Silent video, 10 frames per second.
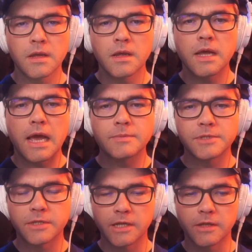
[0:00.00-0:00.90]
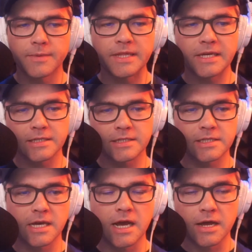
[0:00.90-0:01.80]
Absolutely. I mean, that's
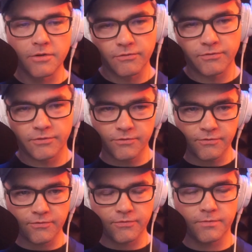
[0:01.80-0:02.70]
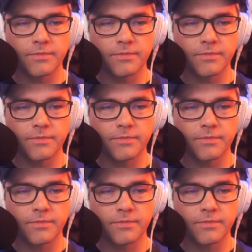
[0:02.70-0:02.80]
the heart of